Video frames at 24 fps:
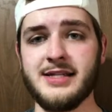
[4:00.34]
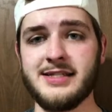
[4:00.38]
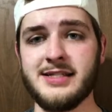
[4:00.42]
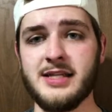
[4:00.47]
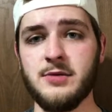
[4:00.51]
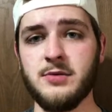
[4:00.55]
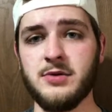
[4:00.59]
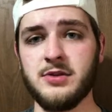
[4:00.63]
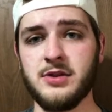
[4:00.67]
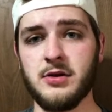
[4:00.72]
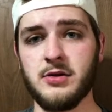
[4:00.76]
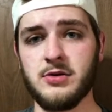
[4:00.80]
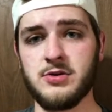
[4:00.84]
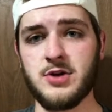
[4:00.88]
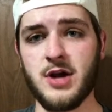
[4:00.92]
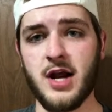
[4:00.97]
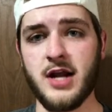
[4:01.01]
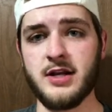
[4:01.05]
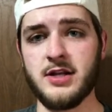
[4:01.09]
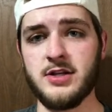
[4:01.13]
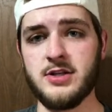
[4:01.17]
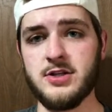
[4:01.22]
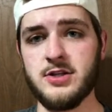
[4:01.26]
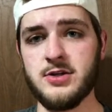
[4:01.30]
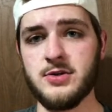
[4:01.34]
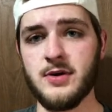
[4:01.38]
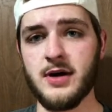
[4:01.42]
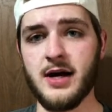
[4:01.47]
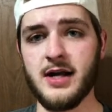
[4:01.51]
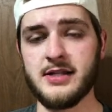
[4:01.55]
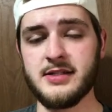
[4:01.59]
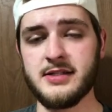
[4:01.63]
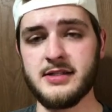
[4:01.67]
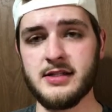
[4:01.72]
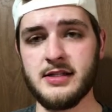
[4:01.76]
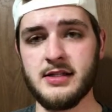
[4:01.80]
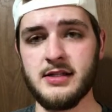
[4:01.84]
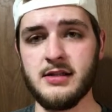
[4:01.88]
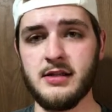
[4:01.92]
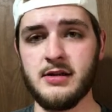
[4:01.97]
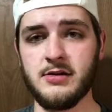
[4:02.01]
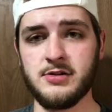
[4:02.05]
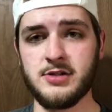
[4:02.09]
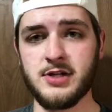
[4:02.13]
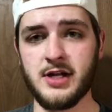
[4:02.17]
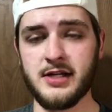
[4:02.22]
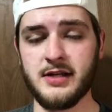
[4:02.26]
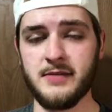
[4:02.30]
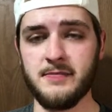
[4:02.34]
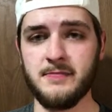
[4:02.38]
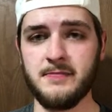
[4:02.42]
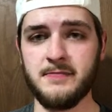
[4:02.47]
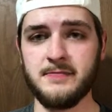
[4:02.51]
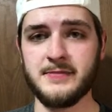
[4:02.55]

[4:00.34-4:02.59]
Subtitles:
see what they were trying to do. I see they were trying to